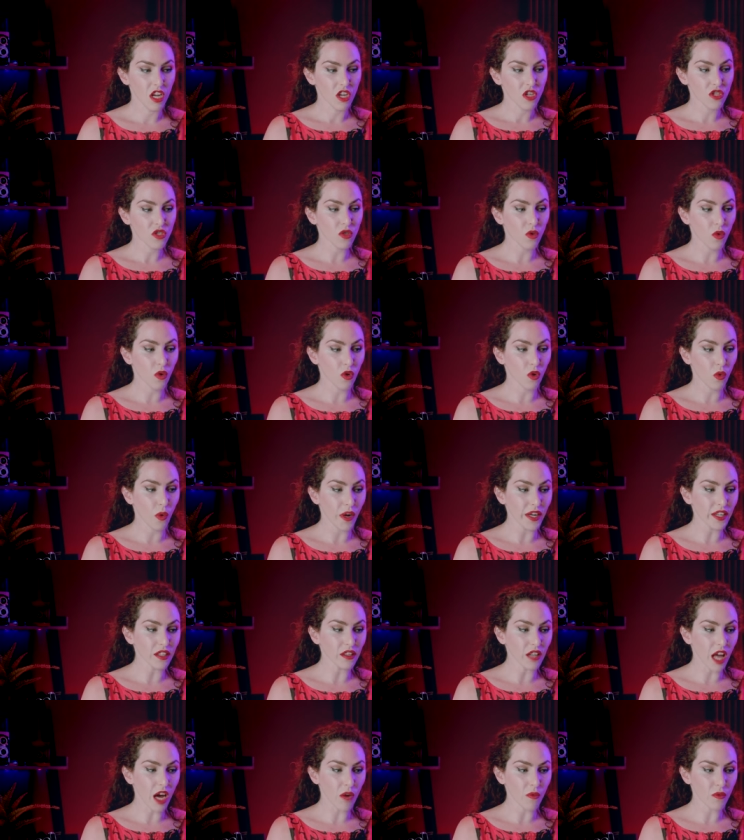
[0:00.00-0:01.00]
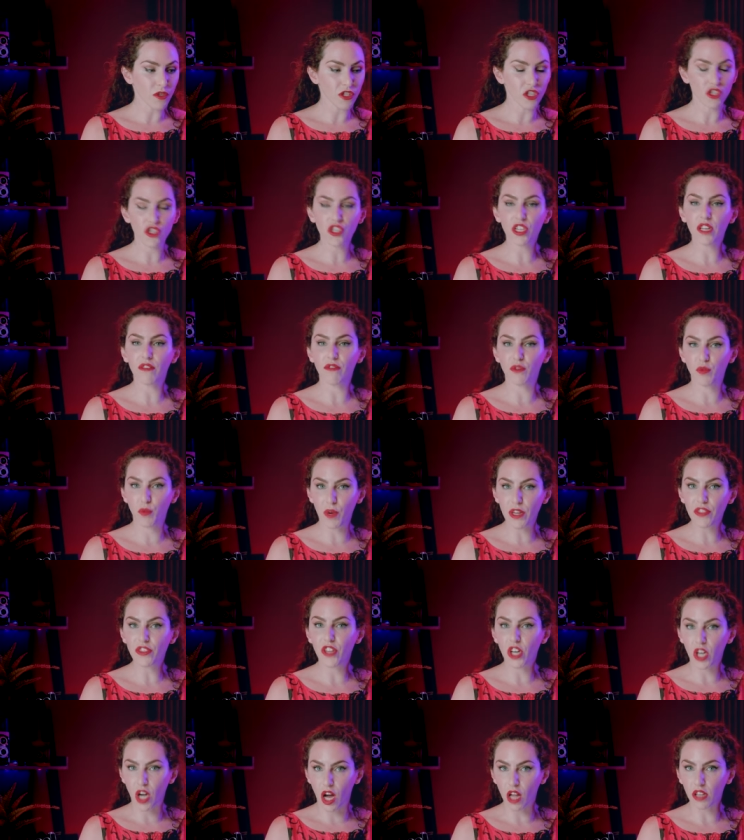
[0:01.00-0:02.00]
So quite a lot was achieved with
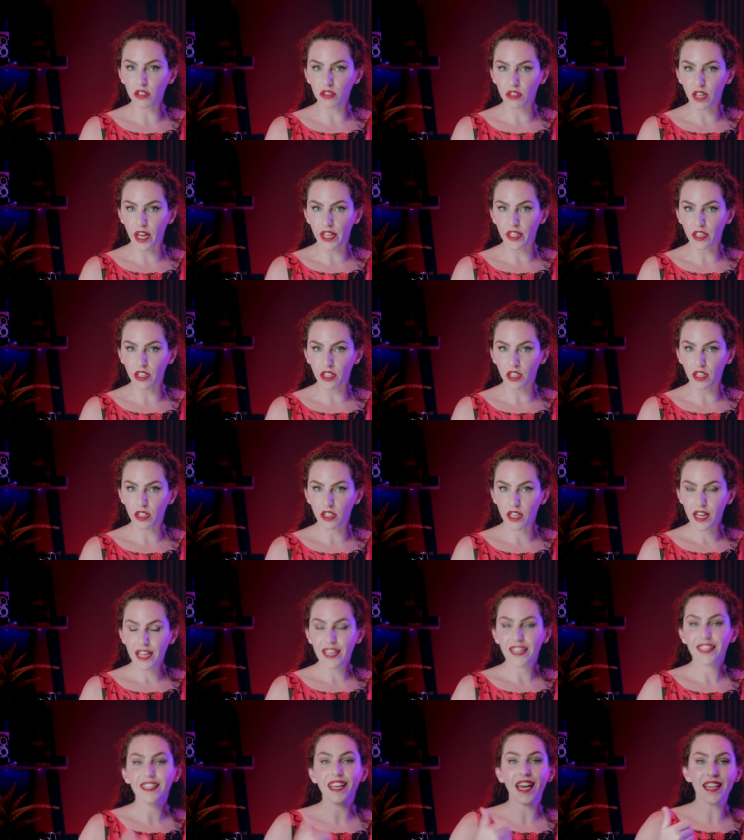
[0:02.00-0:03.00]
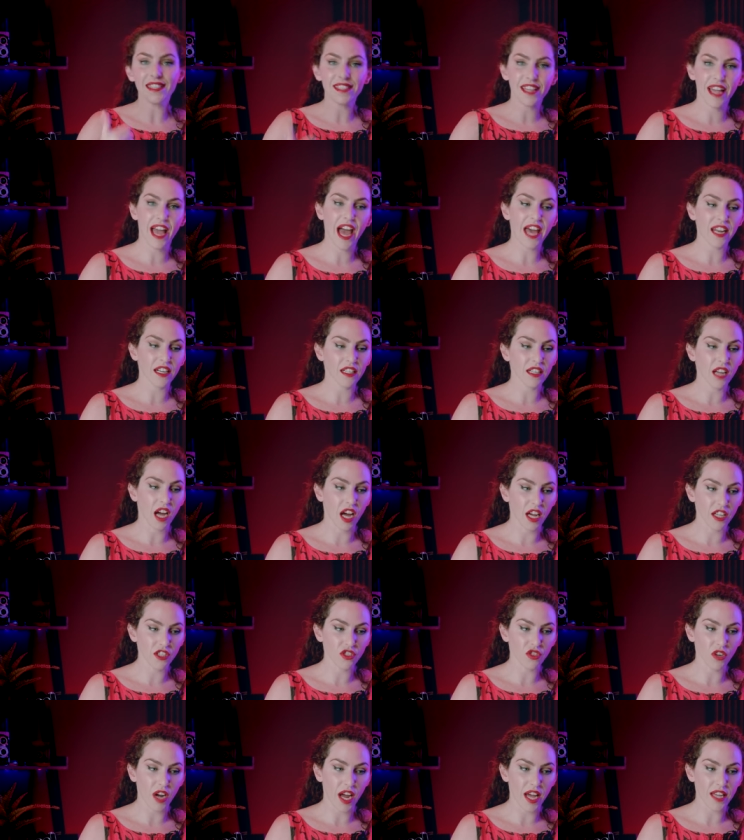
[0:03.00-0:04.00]
the color editor. Yes, I added
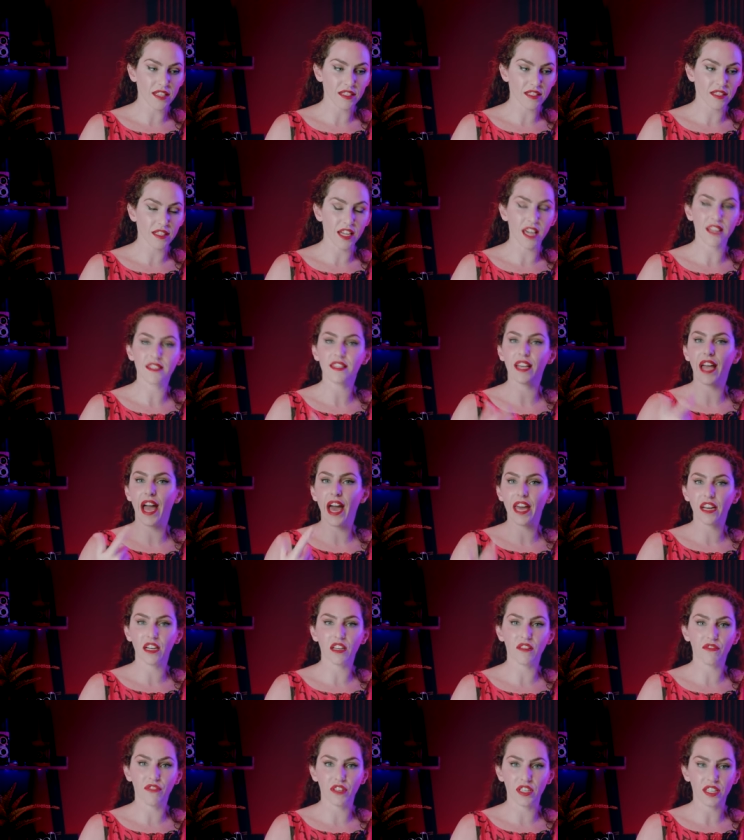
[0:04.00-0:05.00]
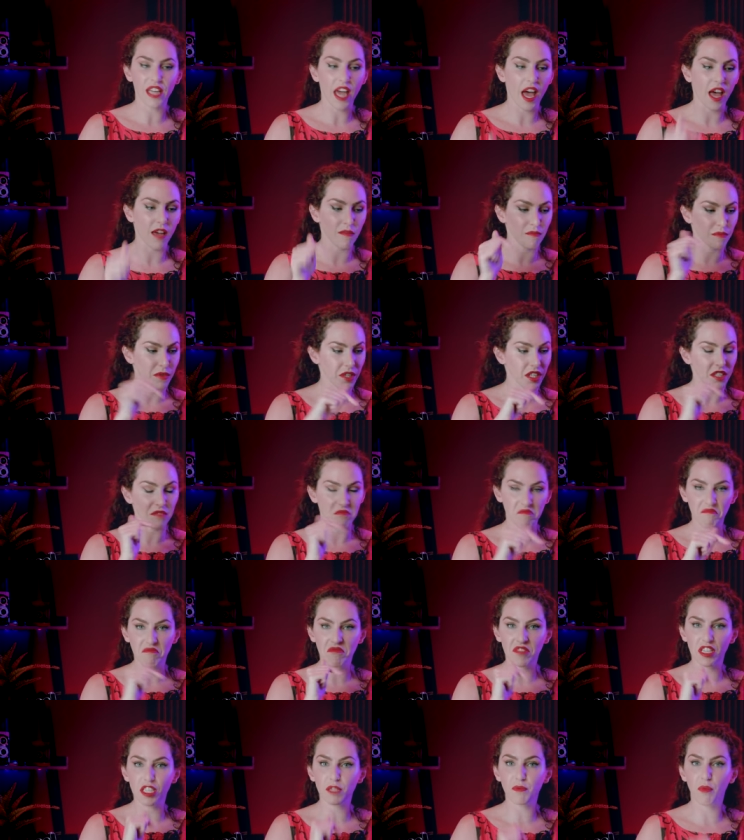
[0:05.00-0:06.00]
contrast. Yes, I added a vignette, but
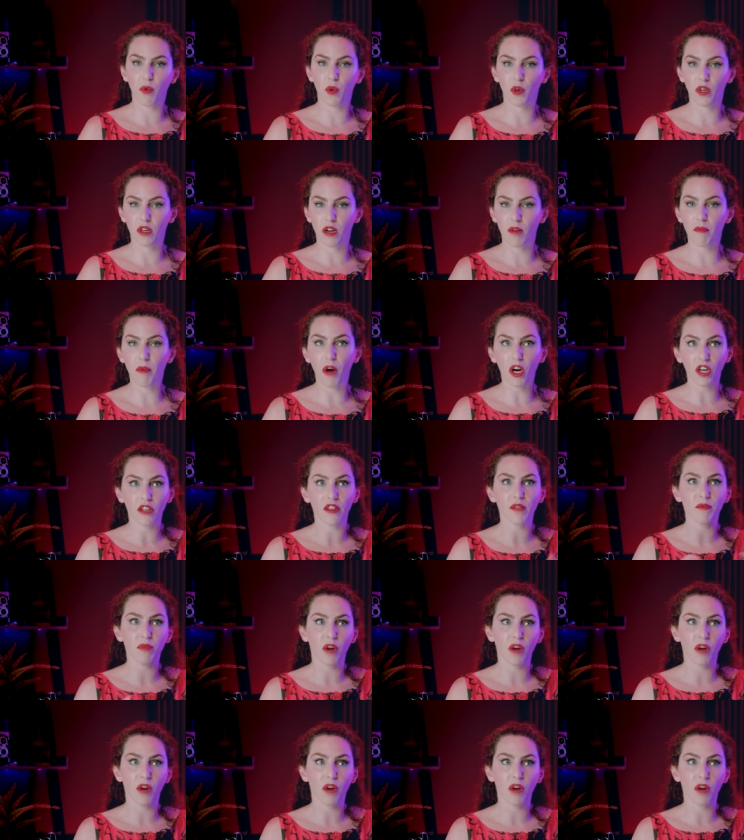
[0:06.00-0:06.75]
this part, a part of the